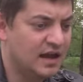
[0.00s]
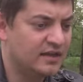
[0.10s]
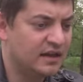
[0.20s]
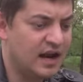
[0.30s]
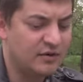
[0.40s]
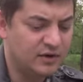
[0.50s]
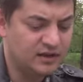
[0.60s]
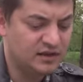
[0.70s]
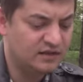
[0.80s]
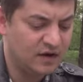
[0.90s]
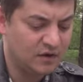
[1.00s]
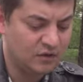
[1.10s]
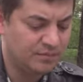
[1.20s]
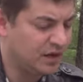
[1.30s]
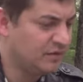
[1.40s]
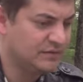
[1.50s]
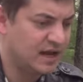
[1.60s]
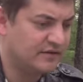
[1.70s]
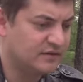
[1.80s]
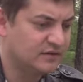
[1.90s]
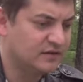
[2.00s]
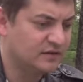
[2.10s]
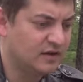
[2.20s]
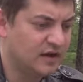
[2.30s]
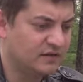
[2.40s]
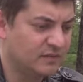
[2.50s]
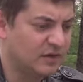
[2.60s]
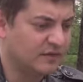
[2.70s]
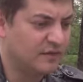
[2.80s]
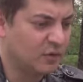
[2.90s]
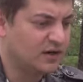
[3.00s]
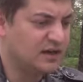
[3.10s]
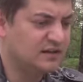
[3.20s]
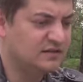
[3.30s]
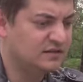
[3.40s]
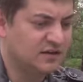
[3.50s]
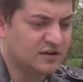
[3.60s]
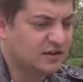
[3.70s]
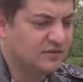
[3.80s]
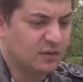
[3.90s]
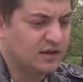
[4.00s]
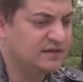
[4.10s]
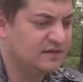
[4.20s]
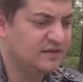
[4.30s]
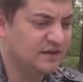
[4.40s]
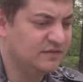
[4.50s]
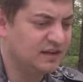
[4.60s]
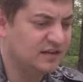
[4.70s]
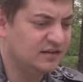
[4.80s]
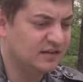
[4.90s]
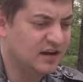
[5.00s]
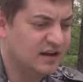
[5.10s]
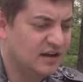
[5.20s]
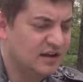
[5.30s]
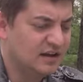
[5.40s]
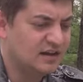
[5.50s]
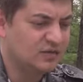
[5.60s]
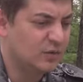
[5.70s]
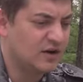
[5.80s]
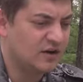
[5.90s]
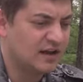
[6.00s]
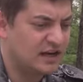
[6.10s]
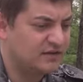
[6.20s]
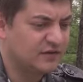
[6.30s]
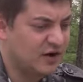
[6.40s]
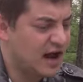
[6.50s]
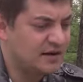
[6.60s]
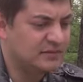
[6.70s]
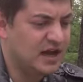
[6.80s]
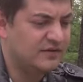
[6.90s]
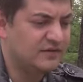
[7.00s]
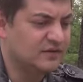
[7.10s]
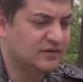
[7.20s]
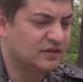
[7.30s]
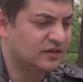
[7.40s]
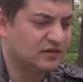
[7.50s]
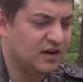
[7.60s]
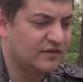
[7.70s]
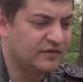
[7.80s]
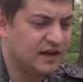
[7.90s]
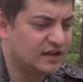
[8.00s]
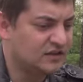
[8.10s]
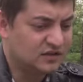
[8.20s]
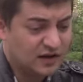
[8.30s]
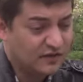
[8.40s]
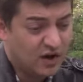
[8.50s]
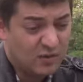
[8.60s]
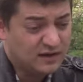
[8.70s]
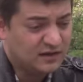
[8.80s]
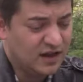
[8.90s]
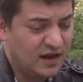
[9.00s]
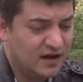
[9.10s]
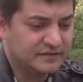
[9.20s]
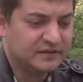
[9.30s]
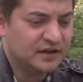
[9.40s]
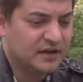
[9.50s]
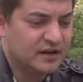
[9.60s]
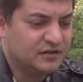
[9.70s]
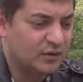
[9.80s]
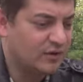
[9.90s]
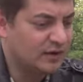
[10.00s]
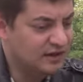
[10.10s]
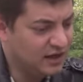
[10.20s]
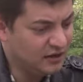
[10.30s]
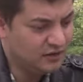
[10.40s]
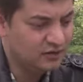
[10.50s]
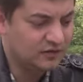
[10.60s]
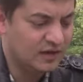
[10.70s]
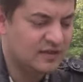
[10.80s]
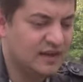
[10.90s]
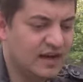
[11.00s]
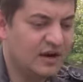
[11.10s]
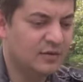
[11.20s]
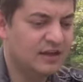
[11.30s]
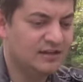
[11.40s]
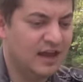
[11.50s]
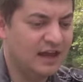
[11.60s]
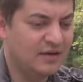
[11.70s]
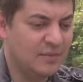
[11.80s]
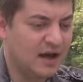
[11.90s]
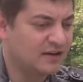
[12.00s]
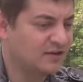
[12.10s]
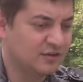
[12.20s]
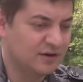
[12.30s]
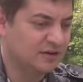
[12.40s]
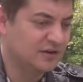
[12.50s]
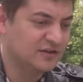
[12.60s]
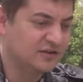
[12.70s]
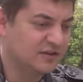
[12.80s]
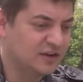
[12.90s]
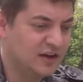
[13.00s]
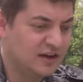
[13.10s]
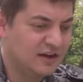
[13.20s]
And then I read these old pulp novels from the 40s, 30s, 40s, and 50s. These weird kind of crime novels and stuff that I just have always loved. So I read those. And then I read like modern thrillers.